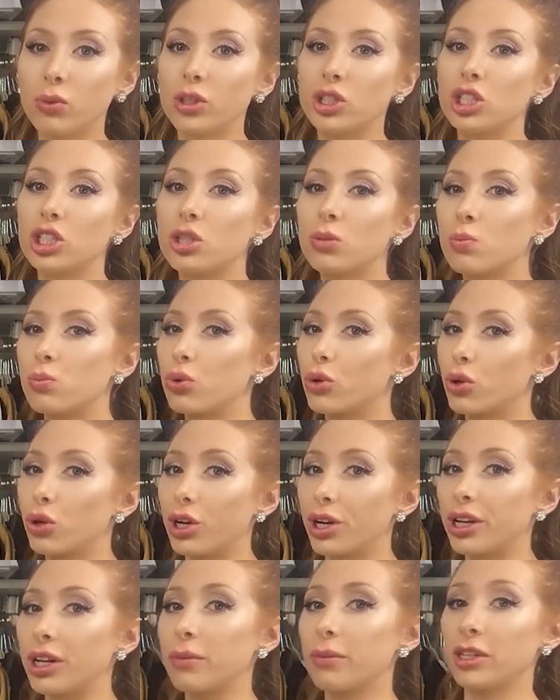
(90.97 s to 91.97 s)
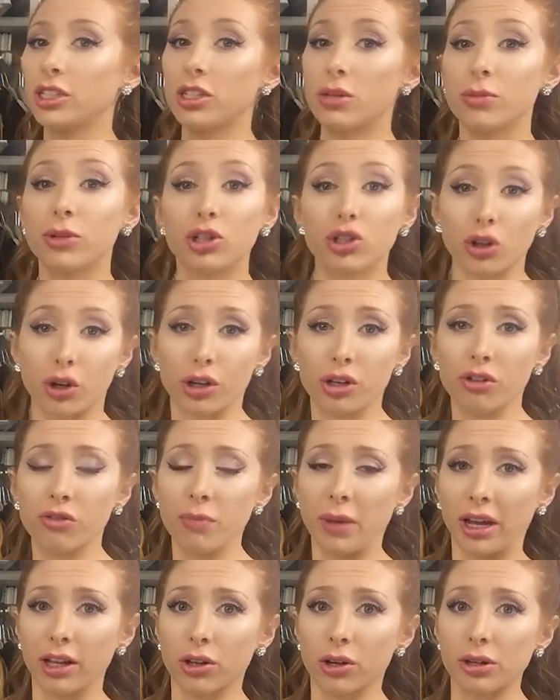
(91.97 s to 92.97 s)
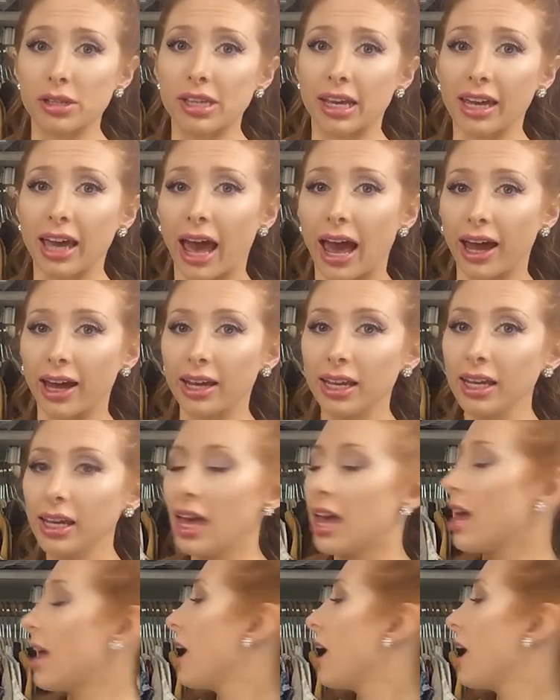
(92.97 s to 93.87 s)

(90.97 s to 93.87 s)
which is pretty much the majority of my clothes I hang.